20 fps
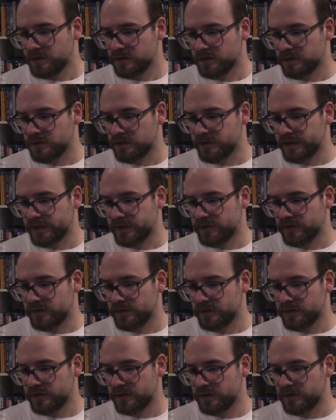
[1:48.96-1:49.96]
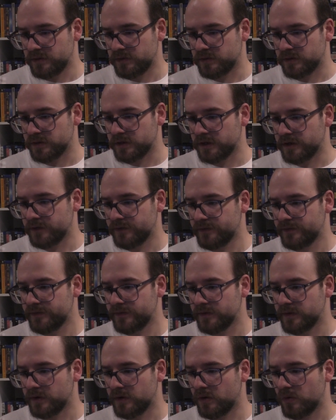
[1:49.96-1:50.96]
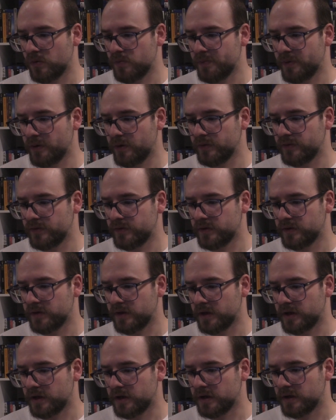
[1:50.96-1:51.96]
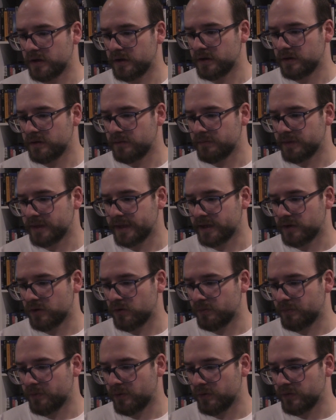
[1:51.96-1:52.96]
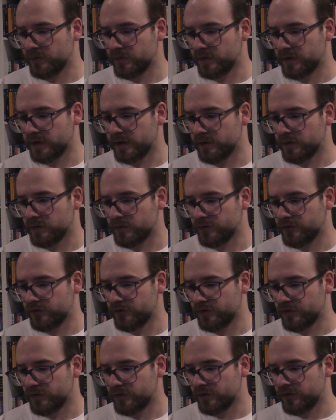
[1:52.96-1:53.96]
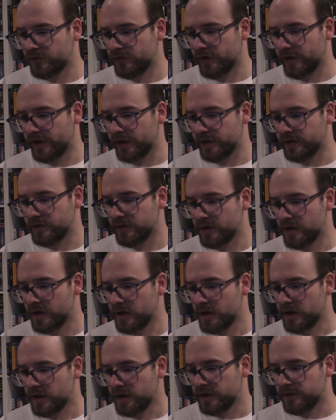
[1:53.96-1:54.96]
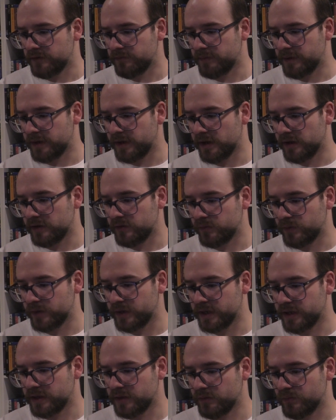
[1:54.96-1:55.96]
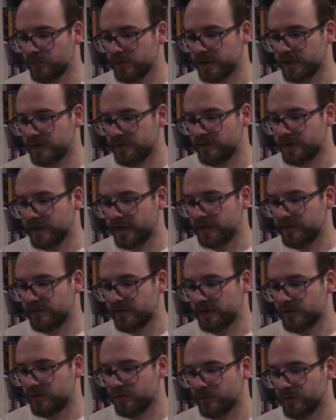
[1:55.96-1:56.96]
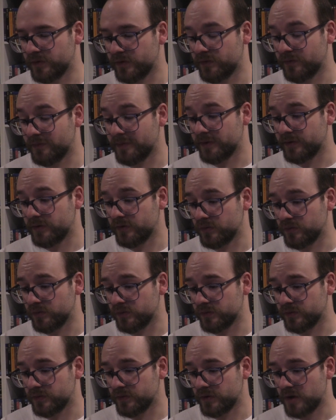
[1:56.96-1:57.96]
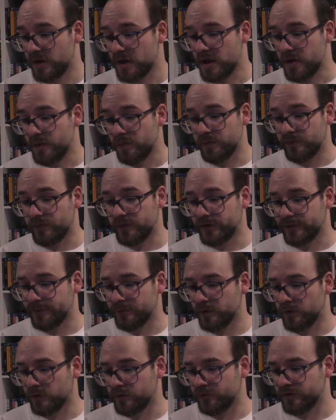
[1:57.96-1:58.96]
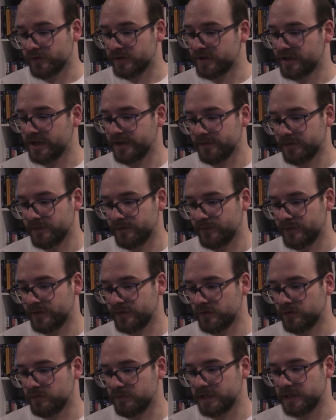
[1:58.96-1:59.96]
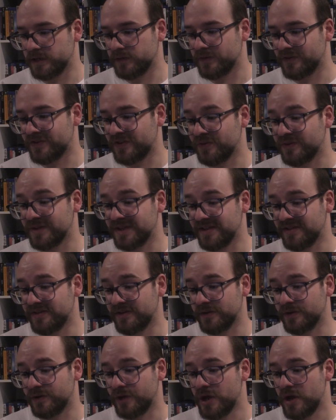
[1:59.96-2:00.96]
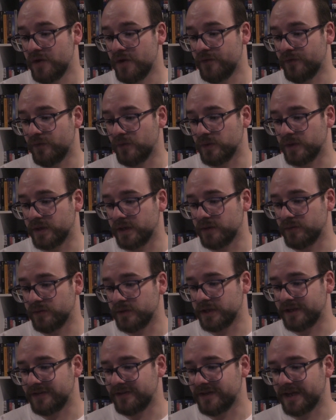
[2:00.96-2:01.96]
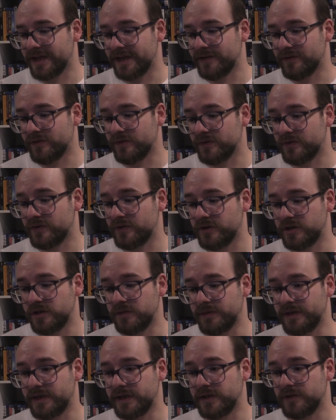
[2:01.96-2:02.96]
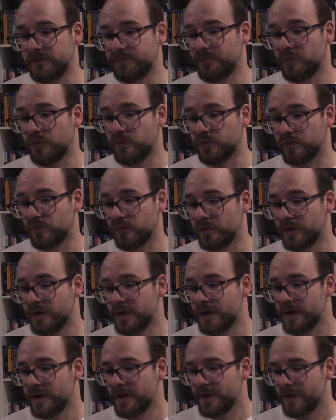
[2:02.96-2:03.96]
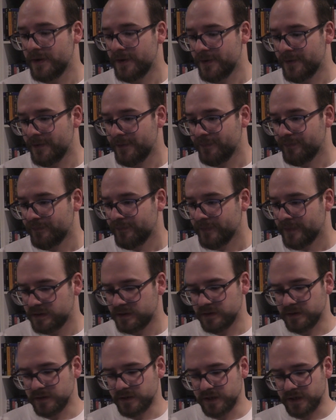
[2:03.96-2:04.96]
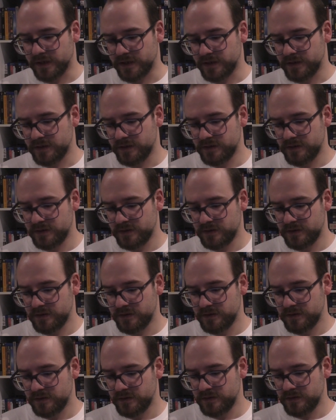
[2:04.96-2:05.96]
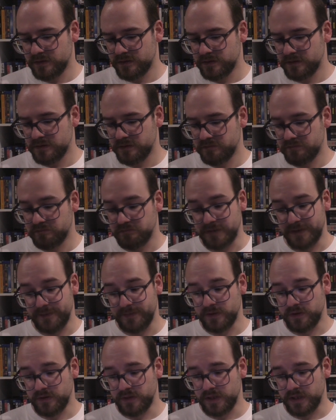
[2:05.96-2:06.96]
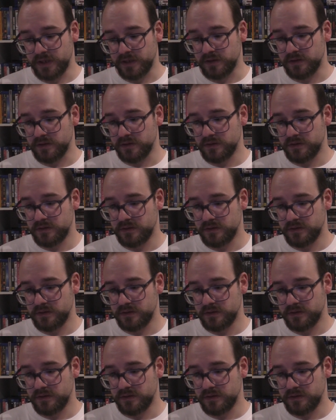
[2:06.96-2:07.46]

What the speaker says: Well, that's good enough. The whole post, but that whole post that got shared is BS. We get the release dates sent to us from our stores. With Subculture Entertainment, and physical media is still listed for their release dates on Sony Media's portal. Okay. Maybe not then.